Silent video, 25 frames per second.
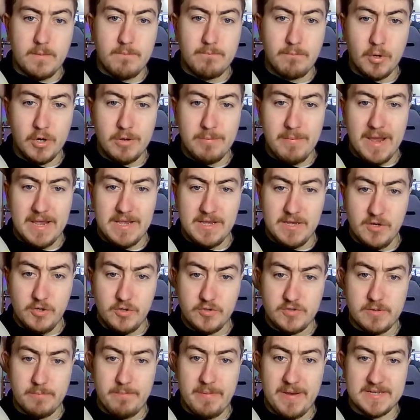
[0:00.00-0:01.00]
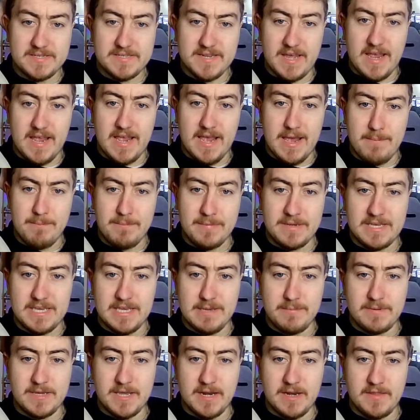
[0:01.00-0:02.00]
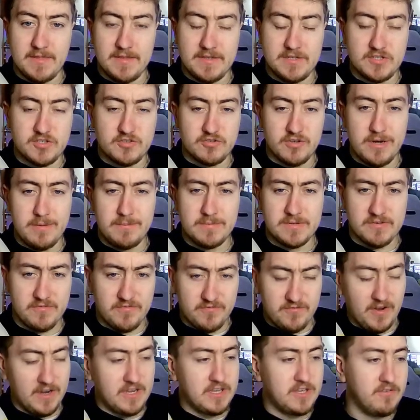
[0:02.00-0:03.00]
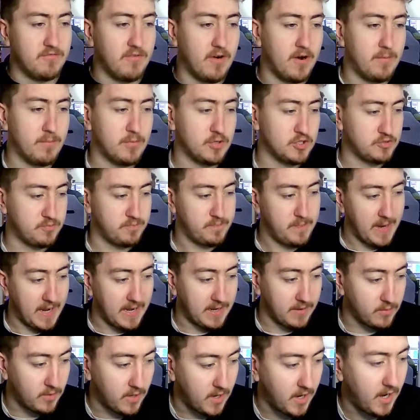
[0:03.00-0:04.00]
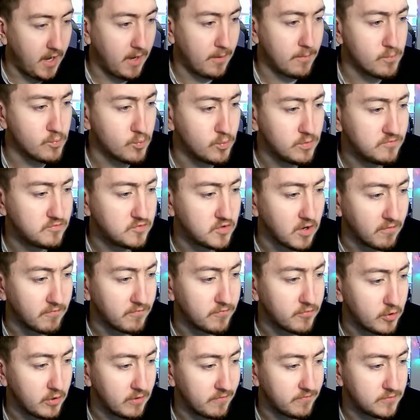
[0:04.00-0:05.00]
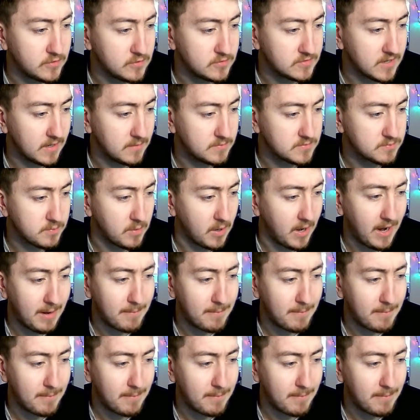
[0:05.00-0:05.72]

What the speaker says: Mate, who's the best AM? Keep killing these streams. Thank you very much, Ben. We've gone for it a few times, but I'm